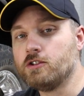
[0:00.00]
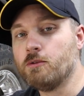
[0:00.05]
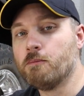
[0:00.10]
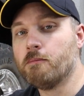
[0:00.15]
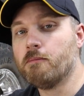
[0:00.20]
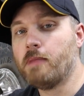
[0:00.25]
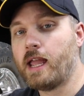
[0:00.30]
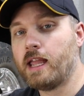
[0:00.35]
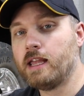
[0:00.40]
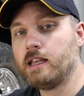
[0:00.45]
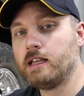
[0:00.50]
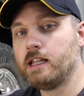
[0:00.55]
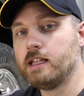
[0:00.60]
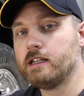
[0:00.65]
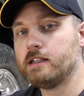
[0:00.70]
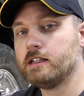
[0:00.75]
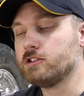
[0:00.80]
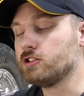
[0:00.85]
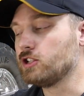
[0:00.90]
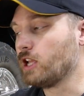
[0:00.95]
you may
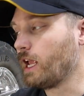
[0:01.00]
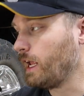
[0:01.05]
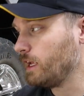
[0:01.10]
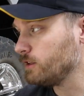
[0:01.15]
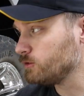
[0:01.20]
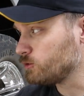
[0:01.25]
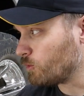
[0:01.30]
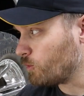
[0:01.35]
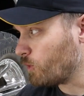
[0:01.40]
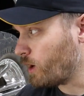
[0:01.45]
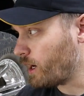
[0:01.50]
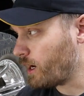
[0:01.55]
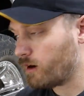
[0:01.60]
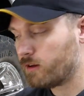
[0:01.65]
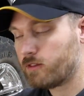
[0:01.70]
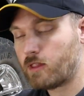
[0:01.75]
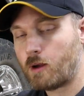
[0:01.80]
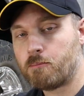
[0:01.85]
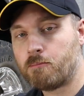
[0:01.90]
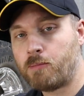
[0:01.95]
need to change
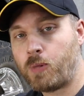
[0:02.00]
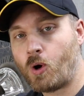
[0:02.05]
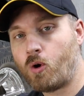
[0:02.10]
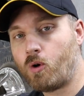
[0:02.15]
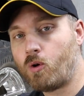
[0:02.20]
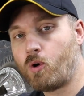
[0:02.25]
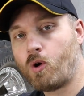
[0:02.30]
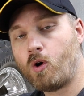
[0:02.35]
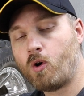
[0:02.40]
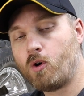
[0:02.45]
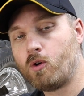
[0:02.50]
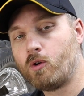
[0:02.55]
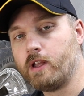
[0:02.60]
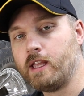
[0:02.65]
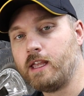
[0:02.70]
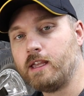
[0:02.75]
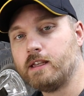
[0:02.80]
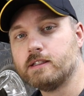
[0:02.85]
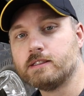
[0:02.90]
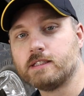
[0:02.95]
where the bolt hole
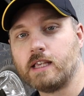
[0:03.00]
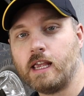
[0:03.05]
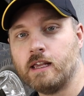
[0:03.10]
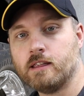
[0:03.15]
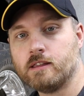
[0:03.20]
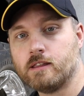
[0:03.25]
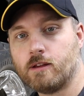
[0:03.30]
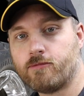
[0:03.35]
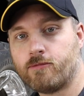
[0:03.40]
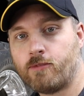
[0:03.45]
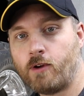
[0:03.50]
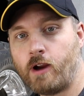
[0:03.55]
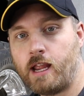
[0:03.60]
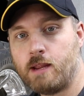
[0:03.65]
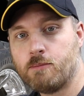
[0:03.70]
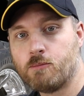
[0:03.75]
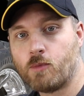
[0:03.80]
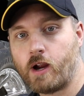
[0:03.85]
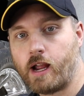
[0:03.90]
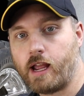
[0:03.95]
is in the
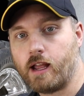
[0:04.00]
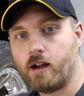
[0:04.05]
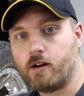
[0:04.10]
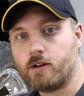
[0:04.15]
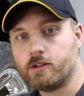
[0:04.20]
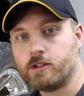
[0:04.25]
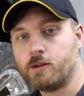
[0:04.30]
frame rail,